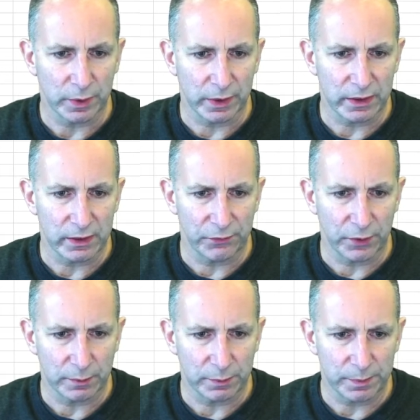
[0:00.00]
with
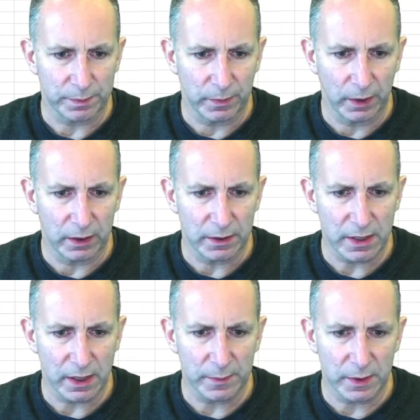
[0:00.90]
different
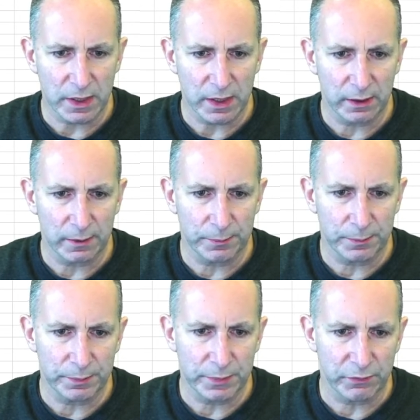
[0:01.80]
segments here,
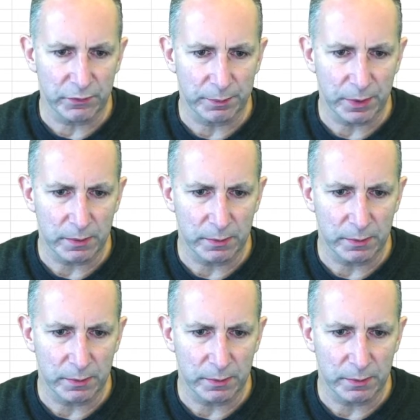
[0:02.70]
different